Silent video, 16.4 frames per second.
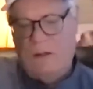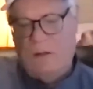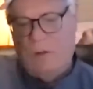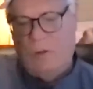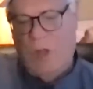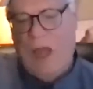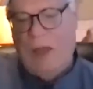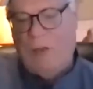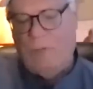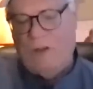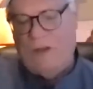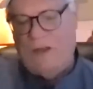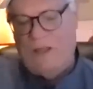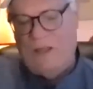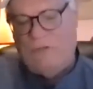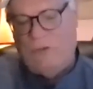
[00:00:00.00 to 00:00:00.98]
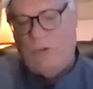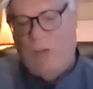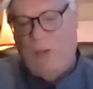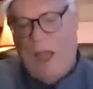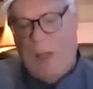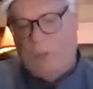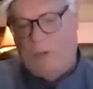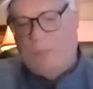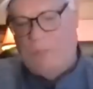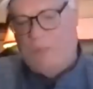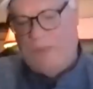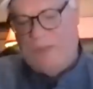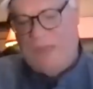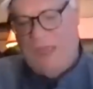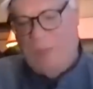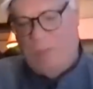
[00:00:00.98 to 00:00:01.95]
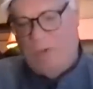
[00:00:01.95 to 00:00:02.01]
Lyran issue, how it
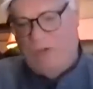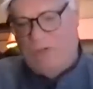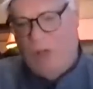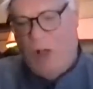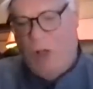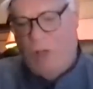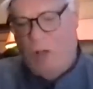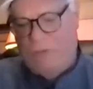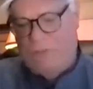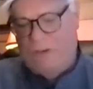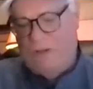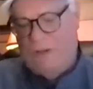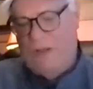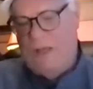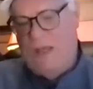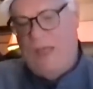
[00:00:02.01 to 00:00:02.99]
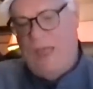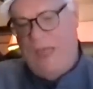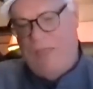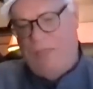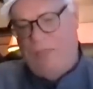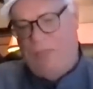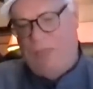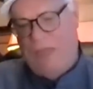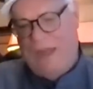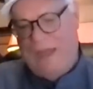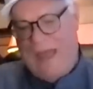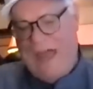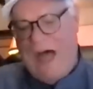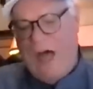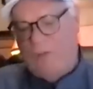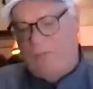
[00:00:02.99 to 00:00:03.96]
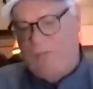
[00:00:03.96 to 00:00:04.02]
became resolved, and then
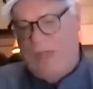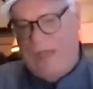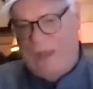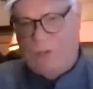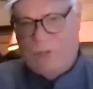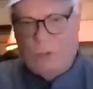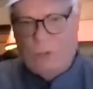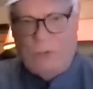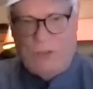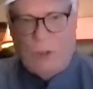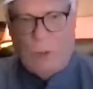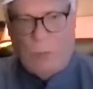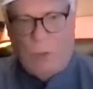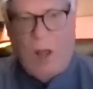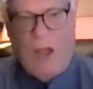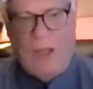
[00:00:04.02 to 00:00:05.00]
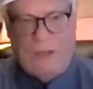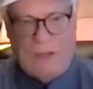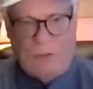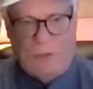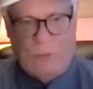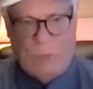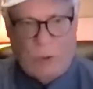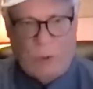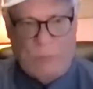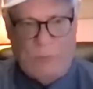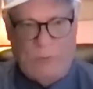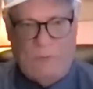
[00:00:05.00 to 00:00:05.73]
out of that grew the Orion group.